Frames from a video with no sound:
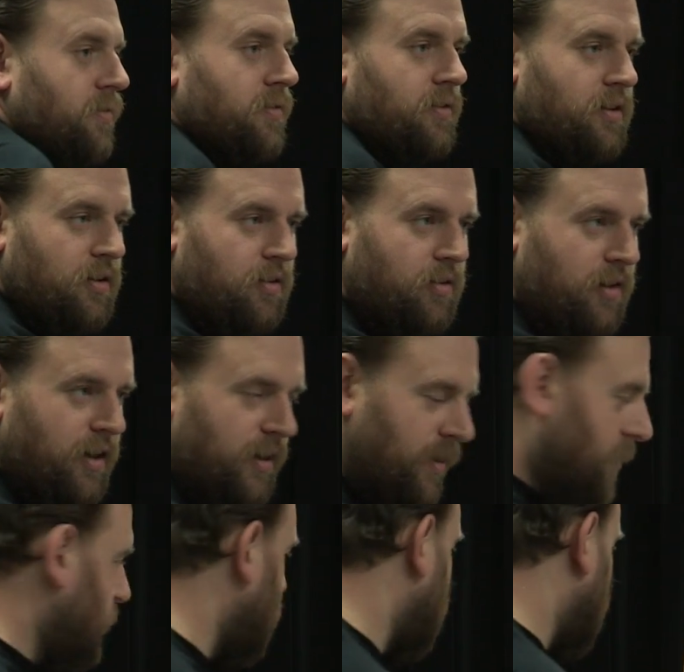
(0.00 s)
Alright.
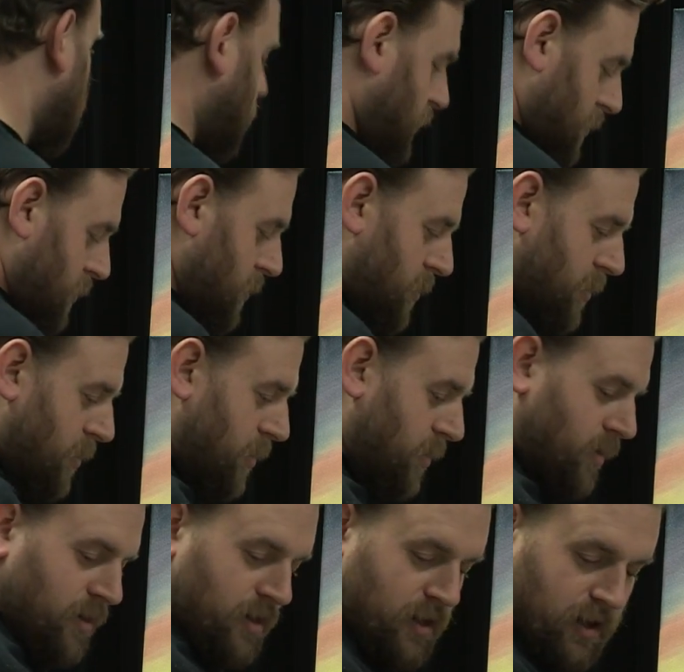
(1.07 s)

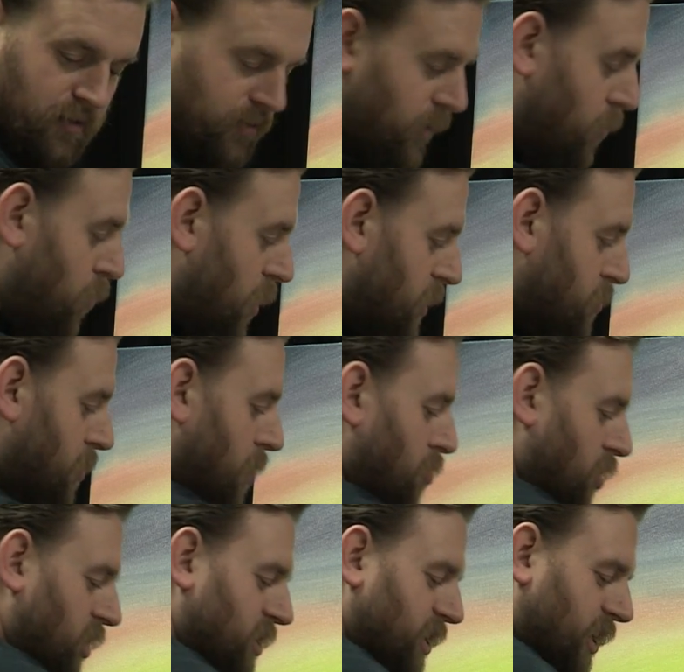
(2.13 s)
I'm going to wash my
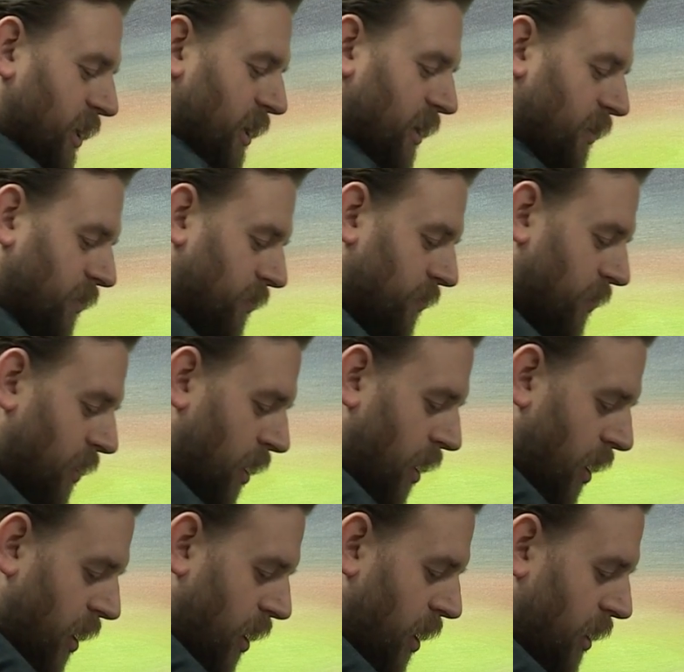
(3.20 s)
brush again
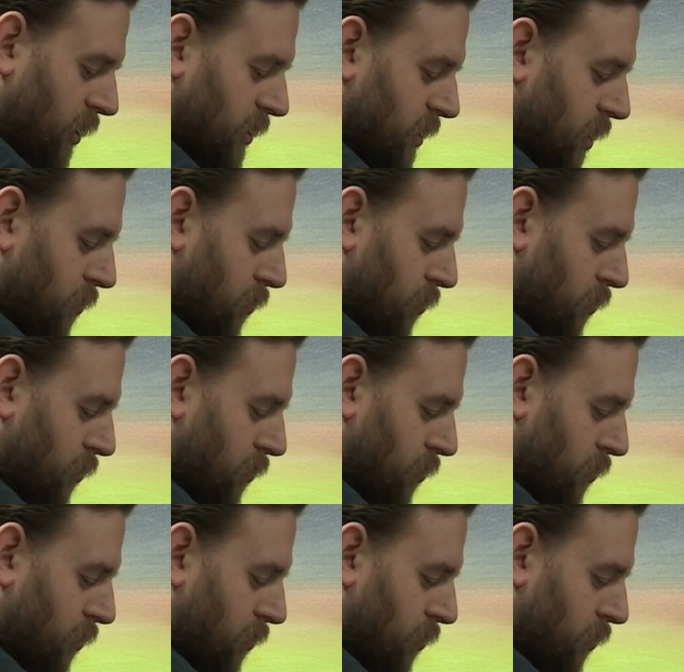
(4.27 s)
and just come